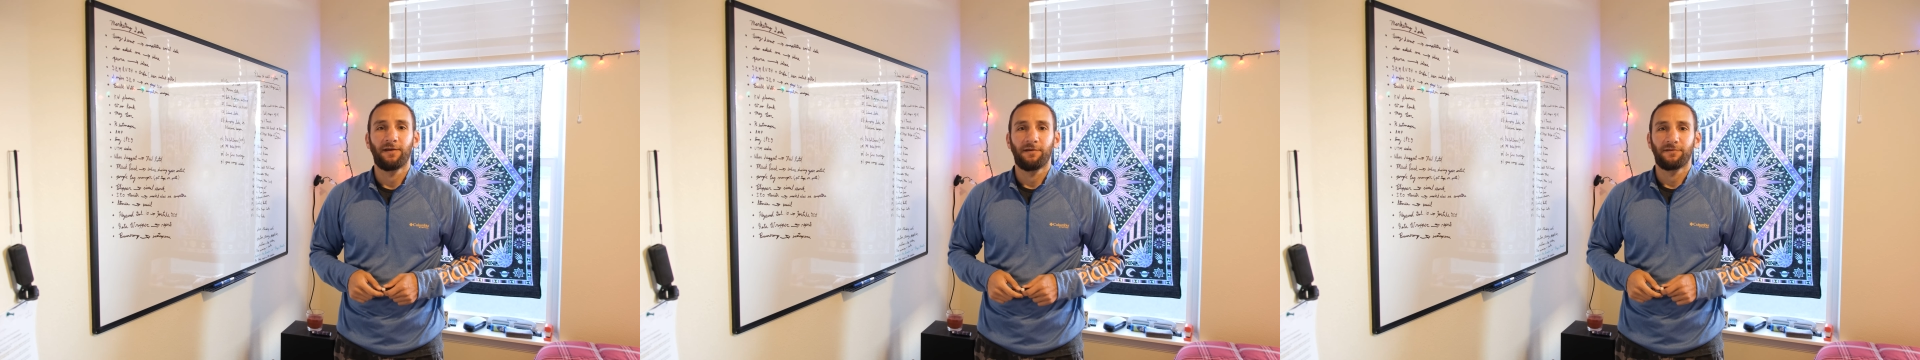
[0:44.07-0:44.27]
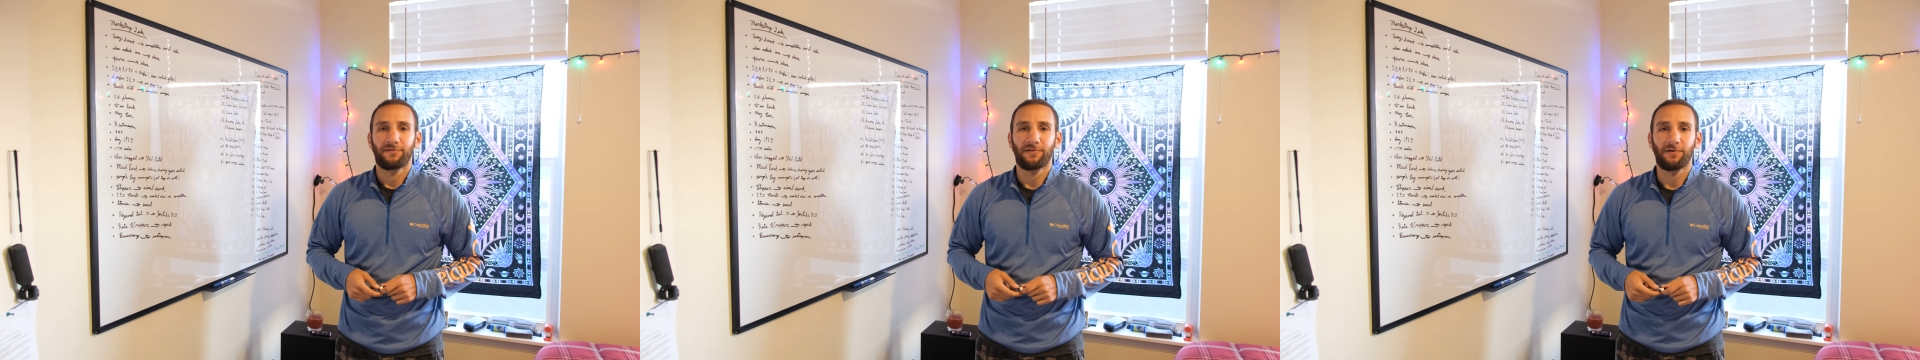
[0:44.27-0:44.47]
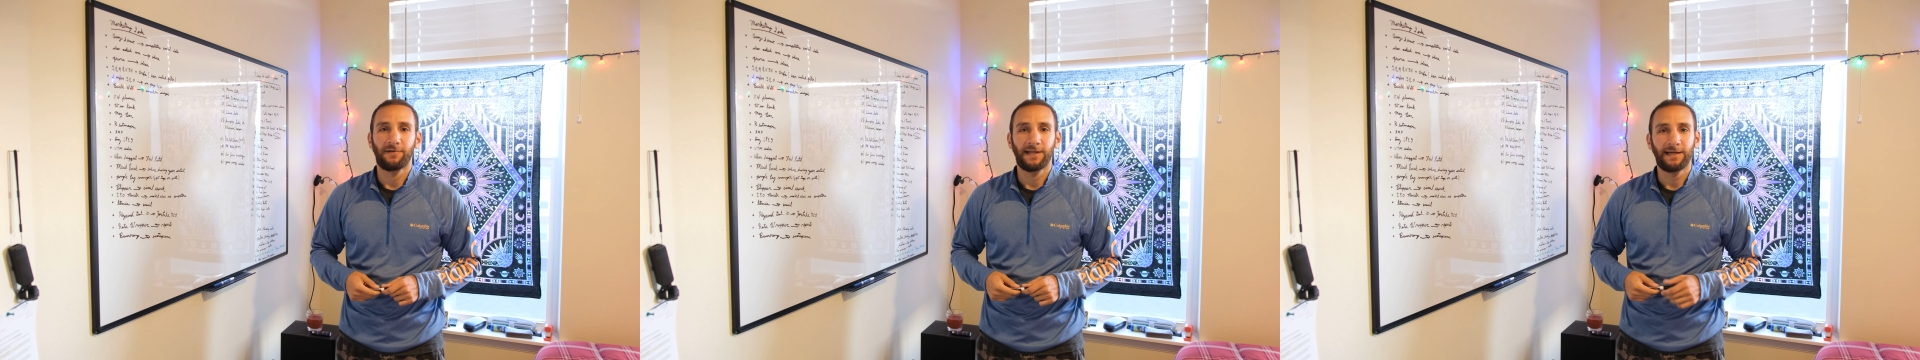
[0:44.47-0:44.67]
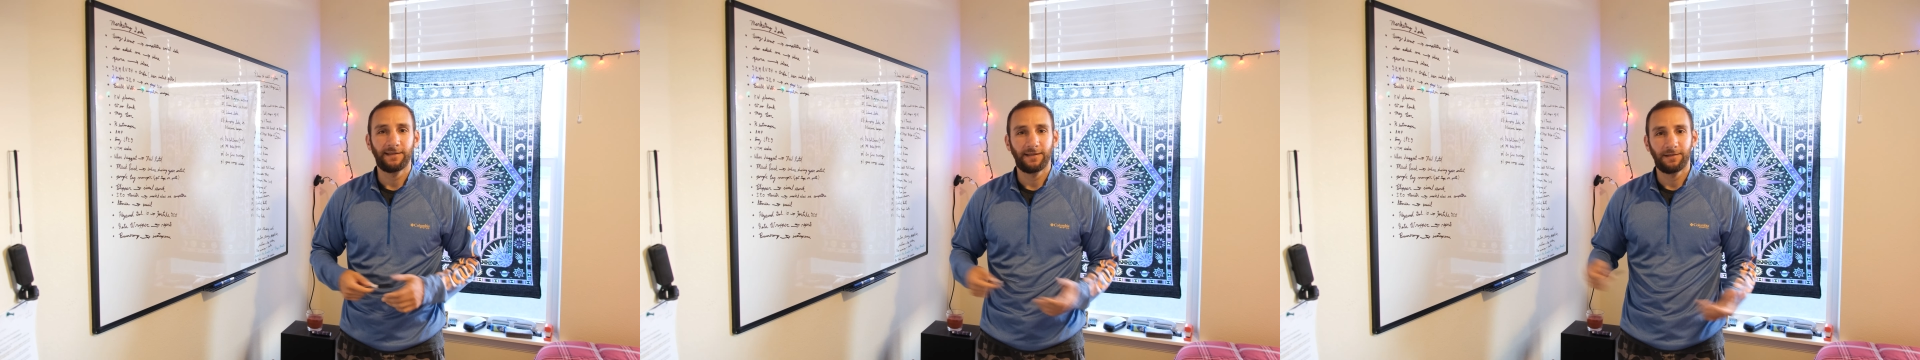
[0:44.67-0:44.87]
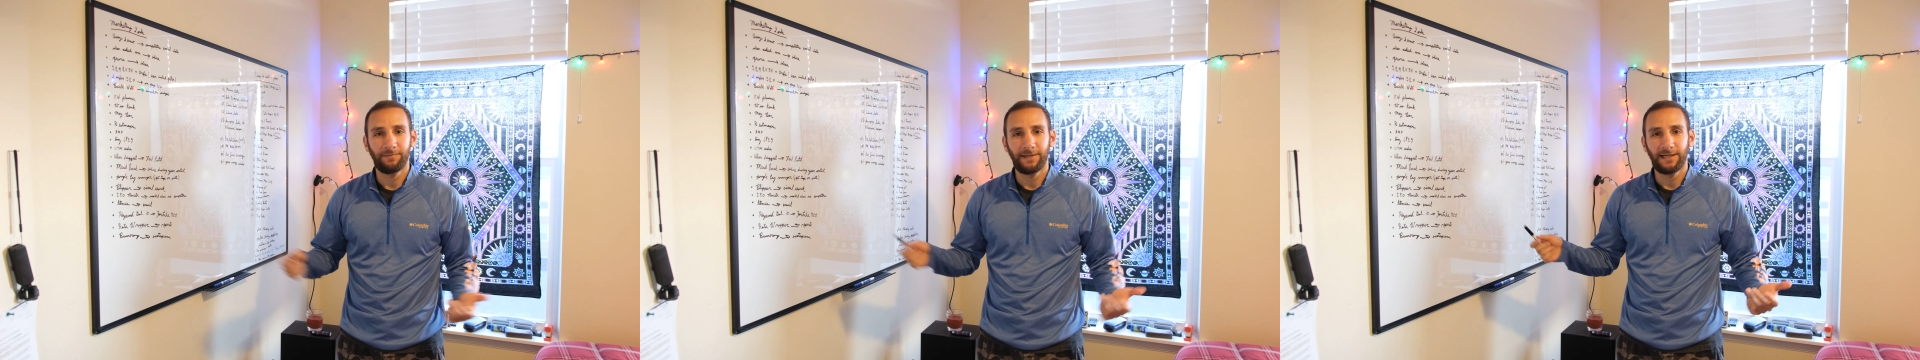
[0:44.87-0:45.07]
So now
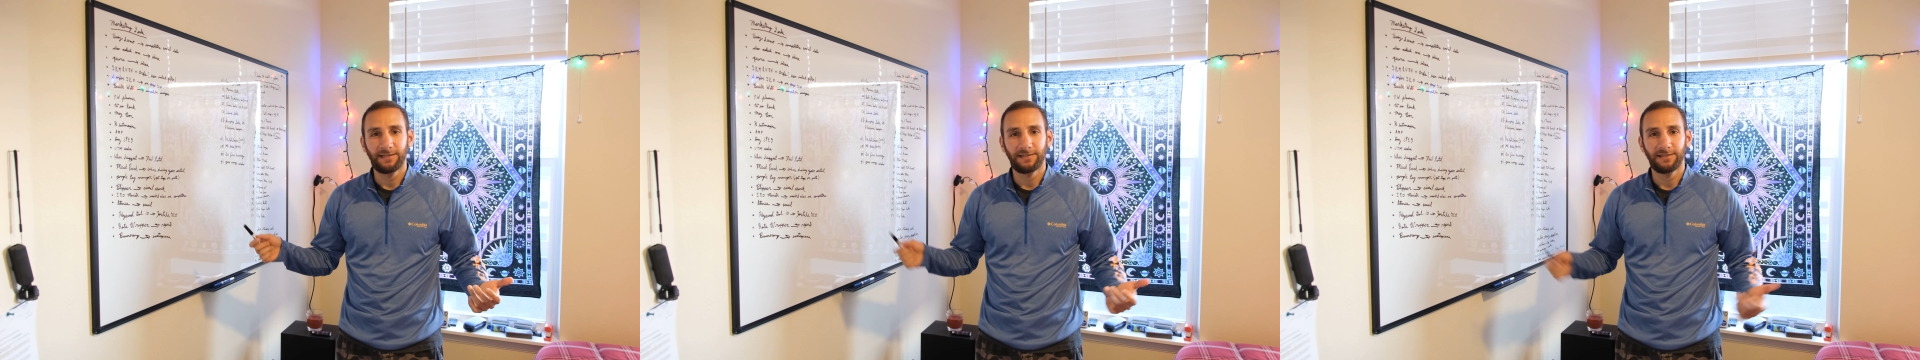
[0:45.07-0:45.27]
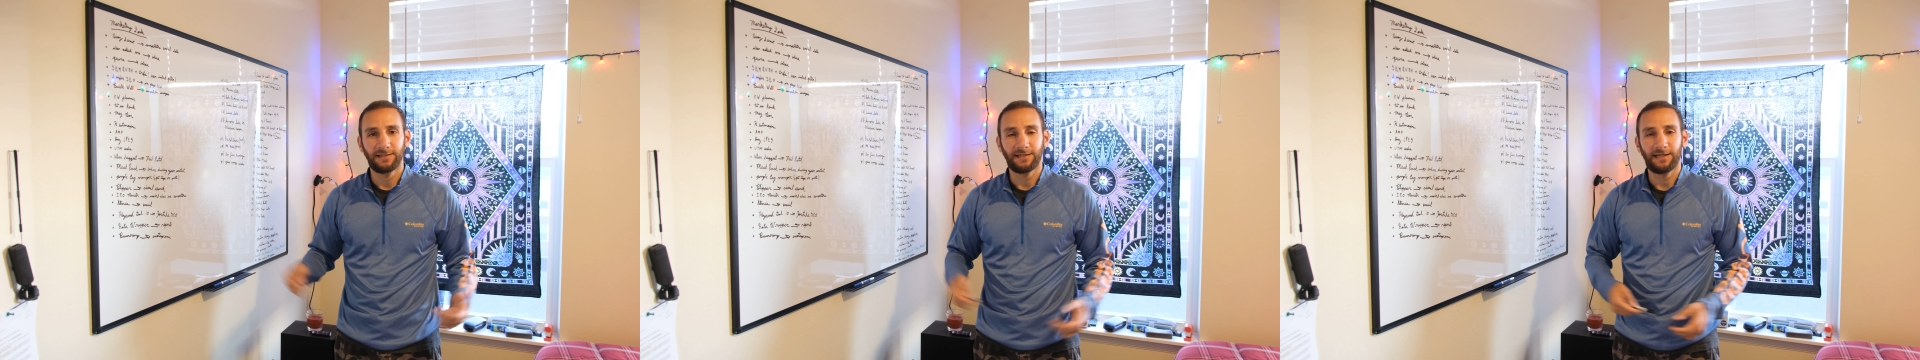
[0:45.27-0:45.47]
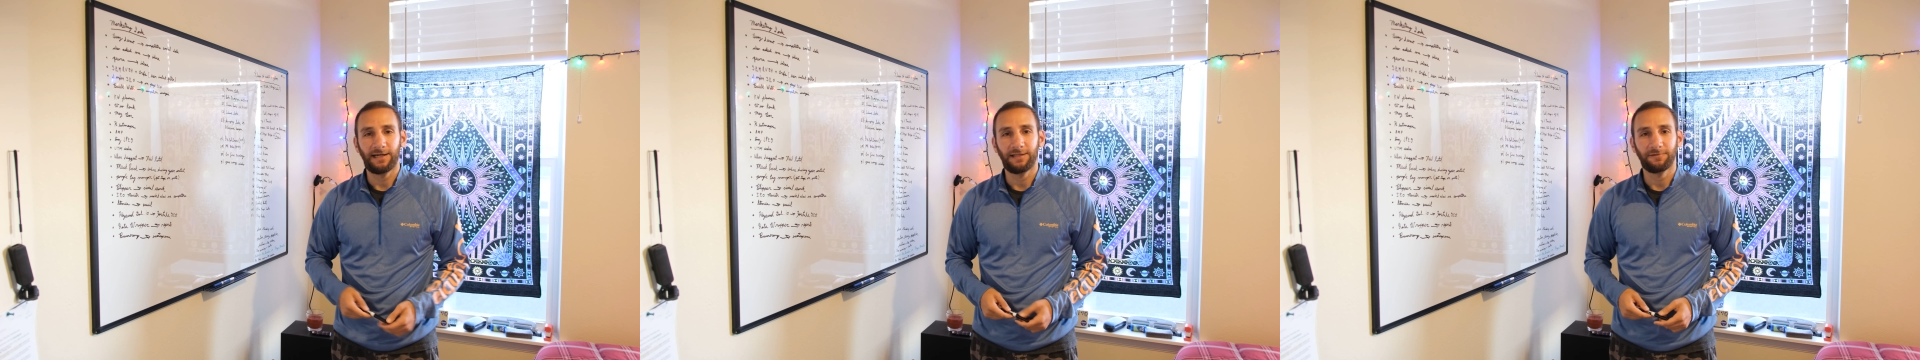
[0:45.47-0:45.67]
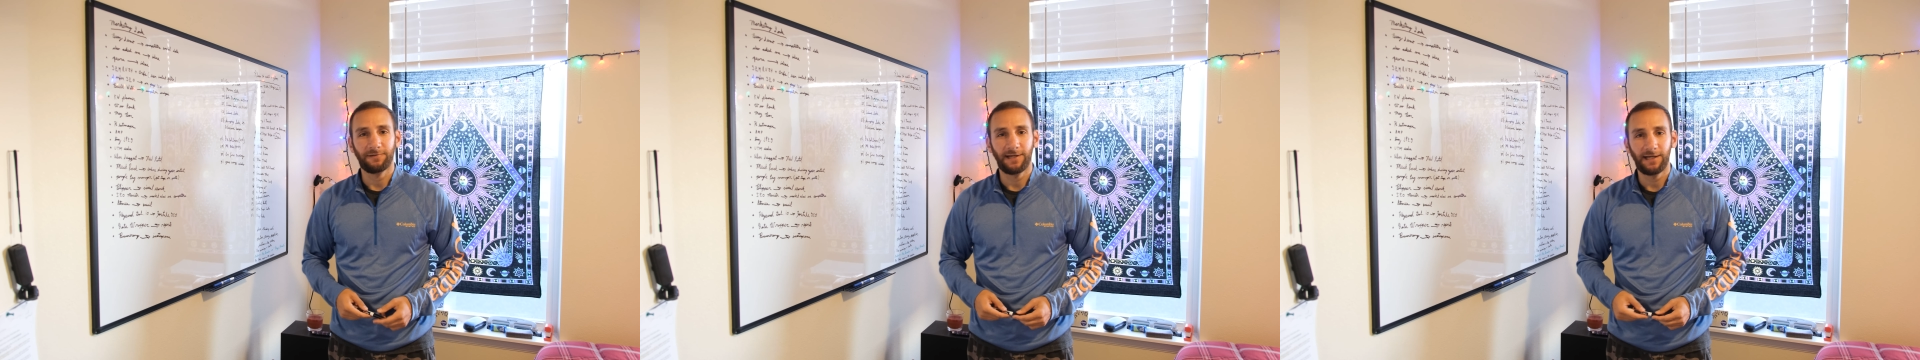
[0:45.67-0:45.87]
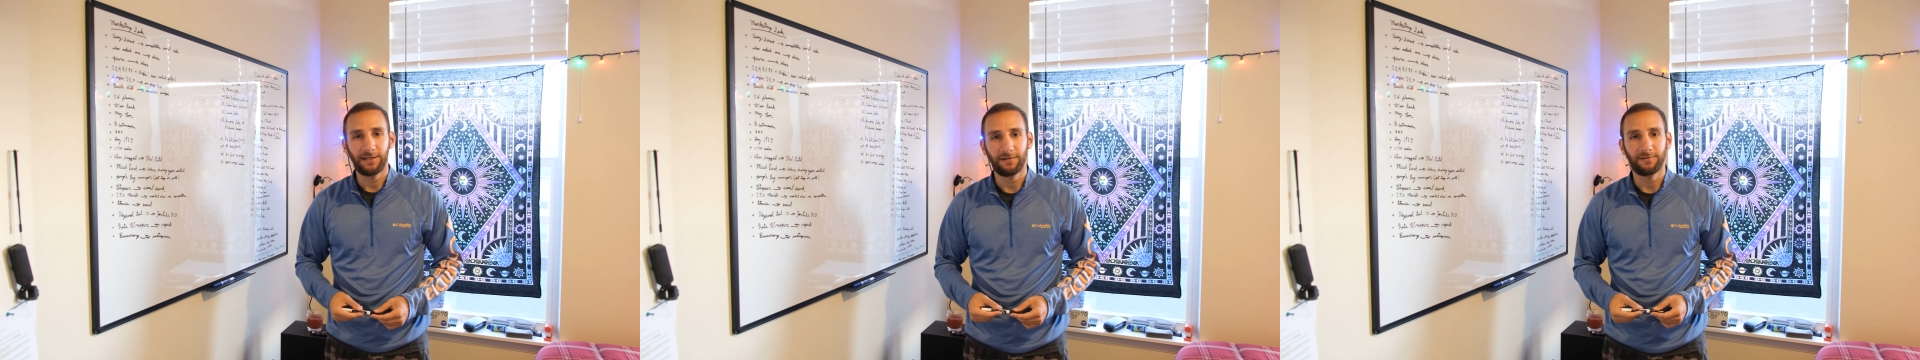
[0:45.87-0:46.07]
that I'm out here in
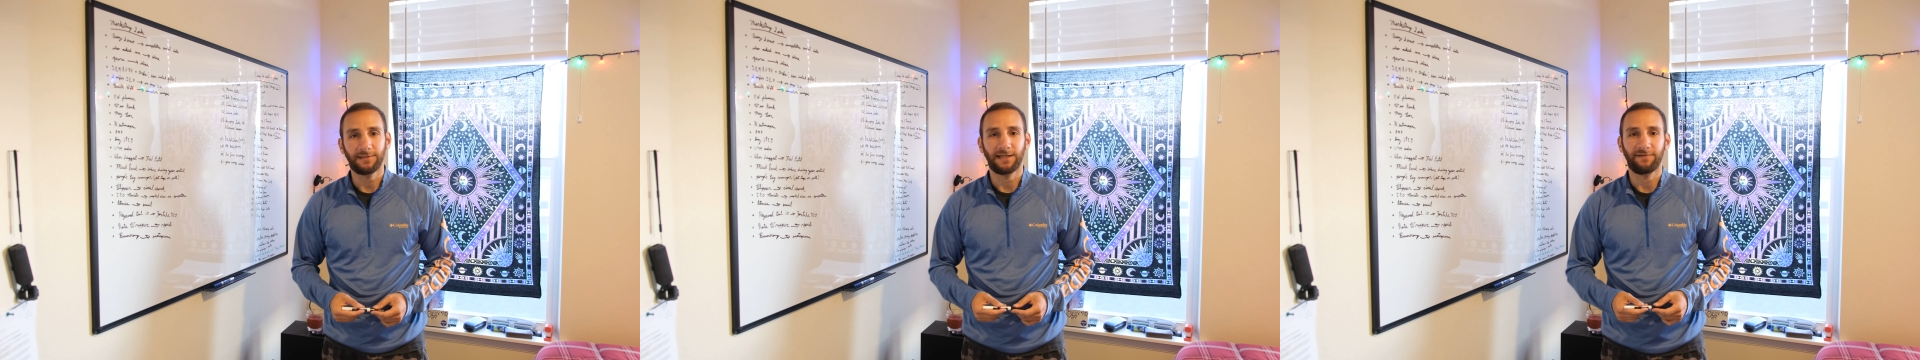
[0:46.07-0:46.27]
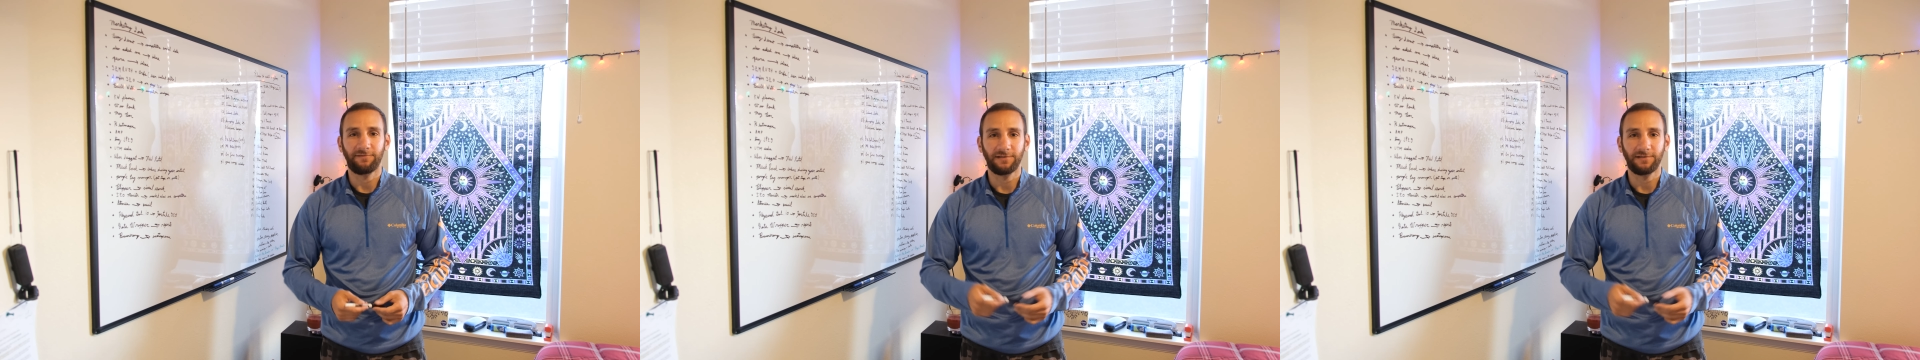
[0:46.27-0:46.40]
Colorado and I have